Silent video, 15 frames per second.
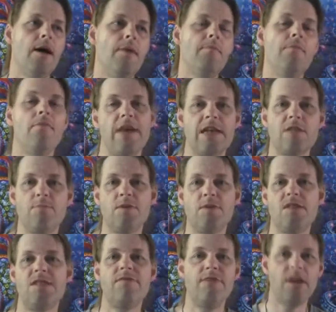that
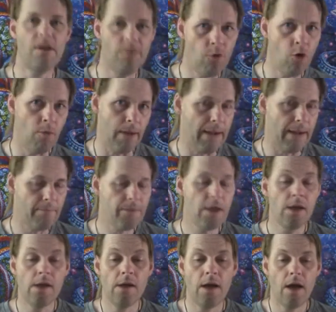specific format,
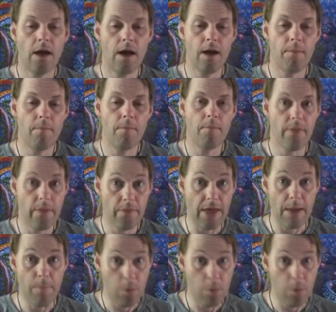that